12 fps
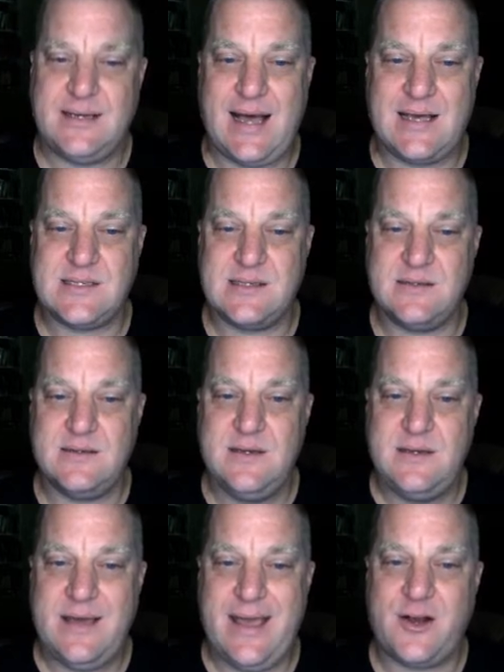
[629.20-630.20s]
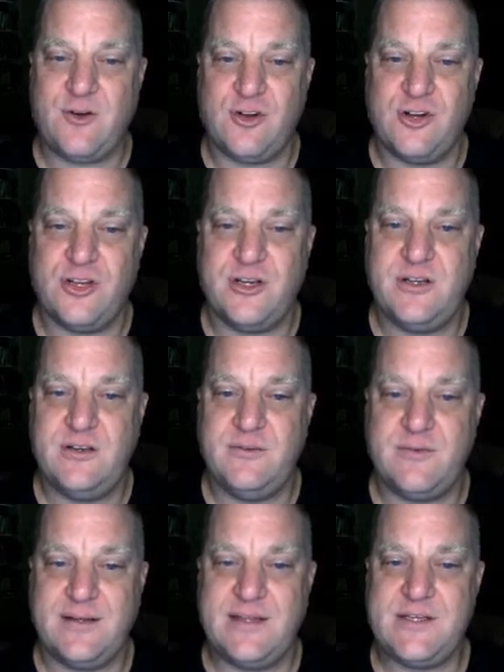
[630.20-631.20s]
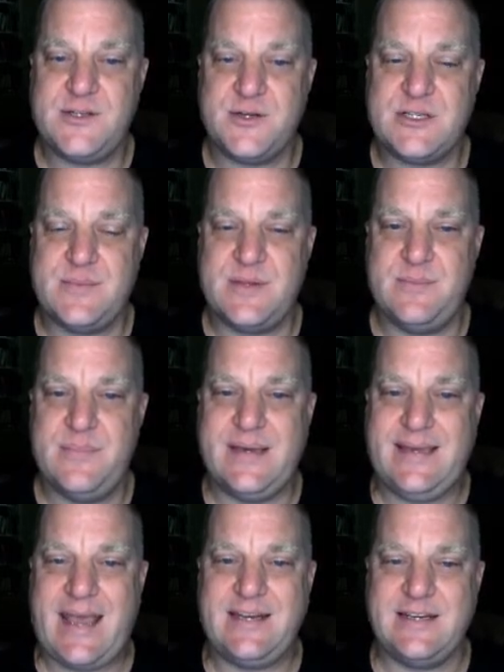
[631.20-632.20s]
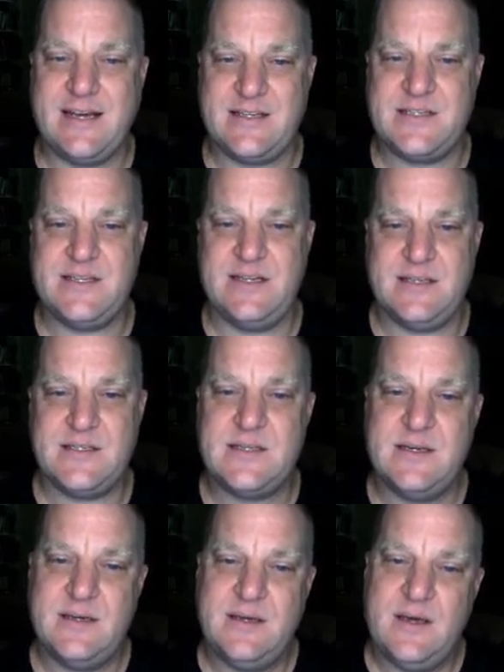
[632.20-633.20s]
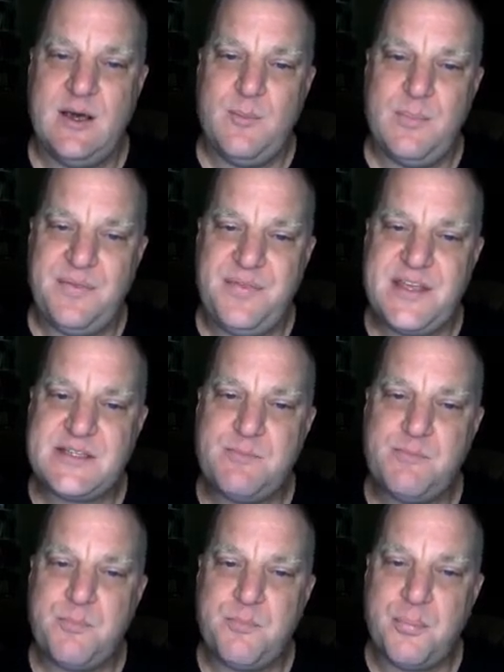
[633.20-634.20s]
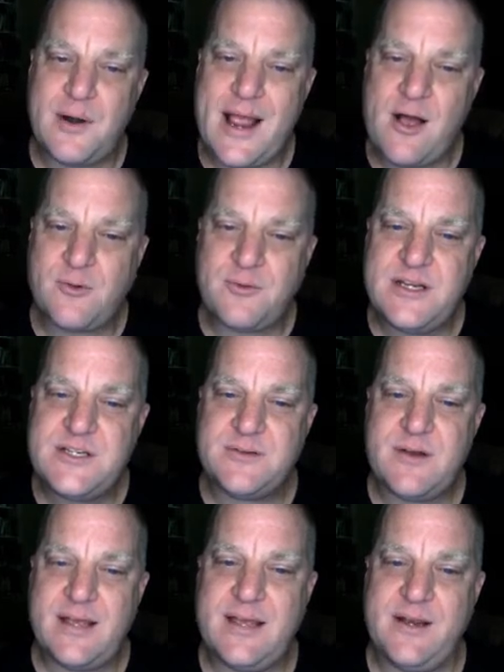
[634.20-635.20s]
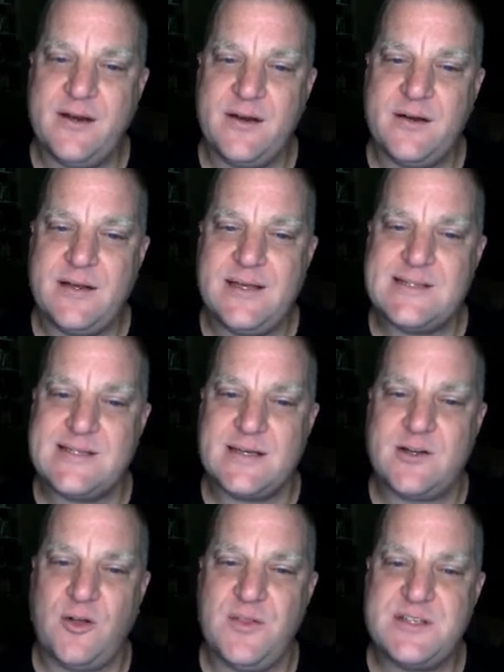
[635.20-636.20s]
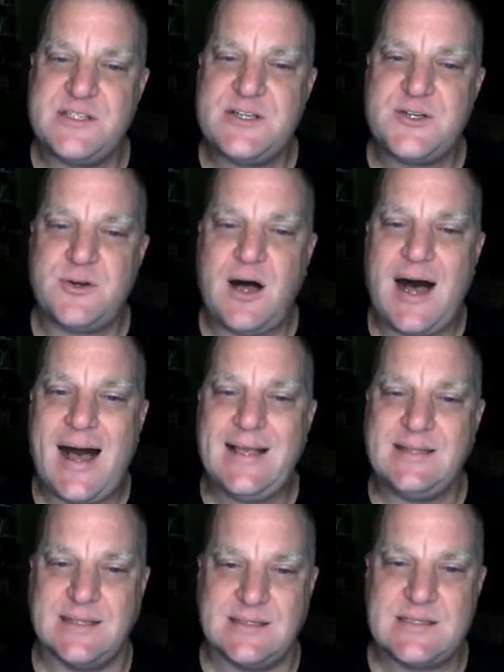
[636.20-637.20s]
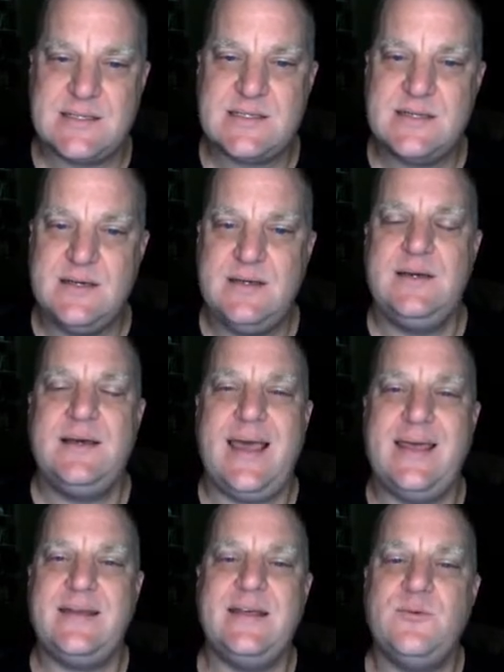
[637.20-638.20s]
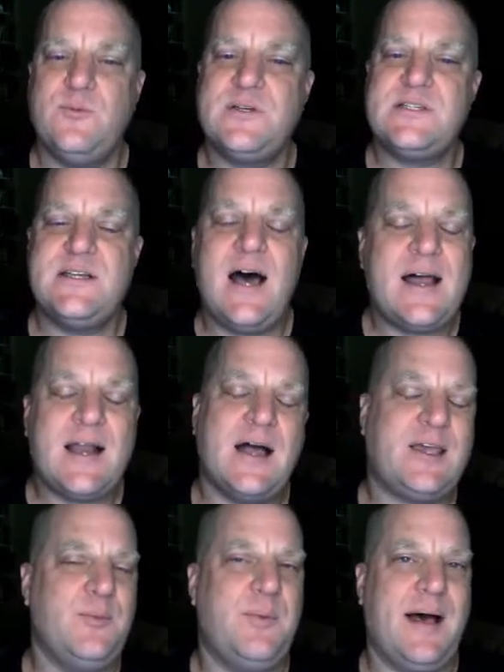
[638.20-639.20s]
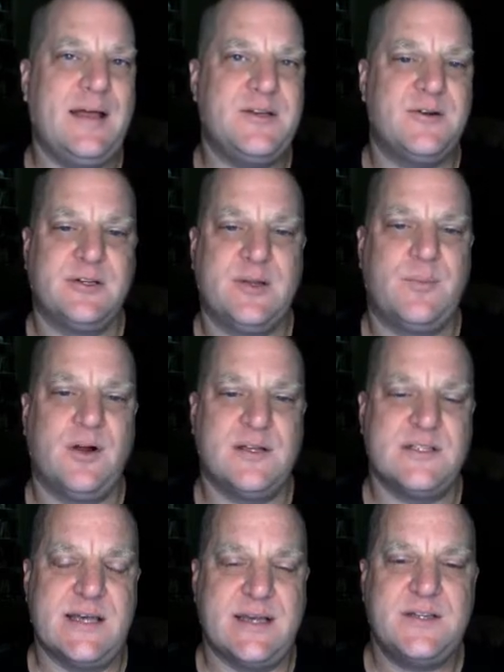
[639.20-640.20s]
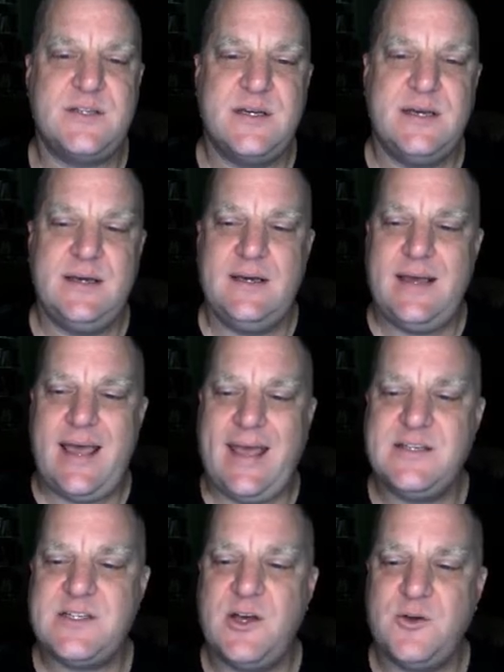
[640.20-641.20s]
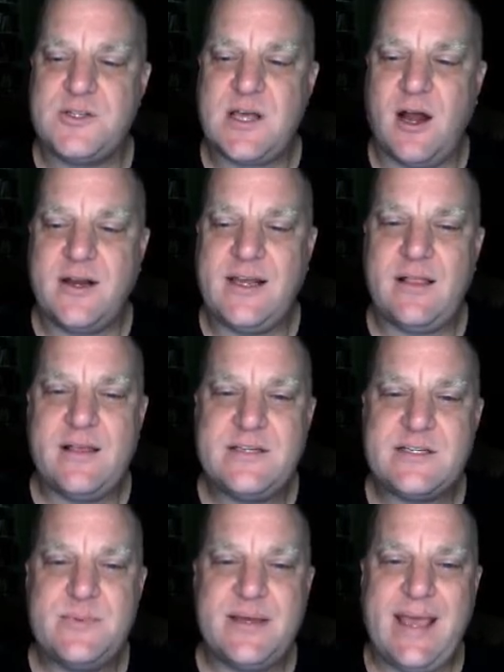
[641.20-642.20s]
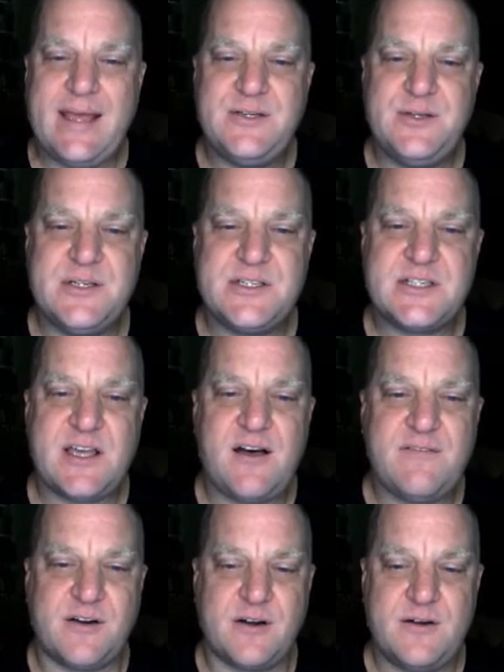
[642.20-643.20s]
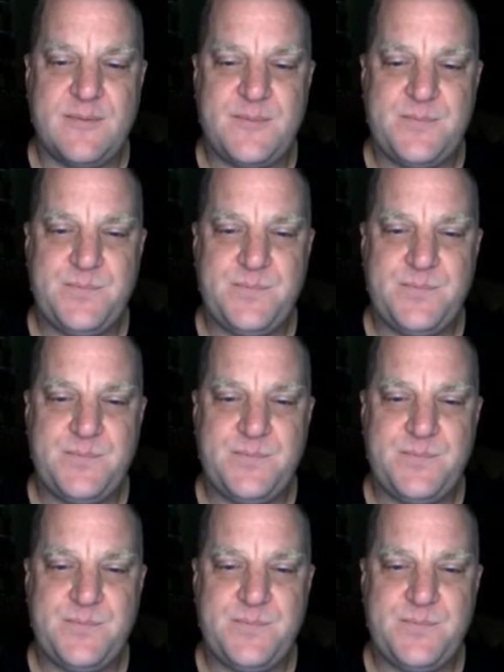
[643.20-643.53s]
Gaza, Ekron, right? These are some of the big Canaanite cities. But this brown region right here is called the Central Highlands, and it was not occupied during the Bronze Age. And so archaeologists began to discover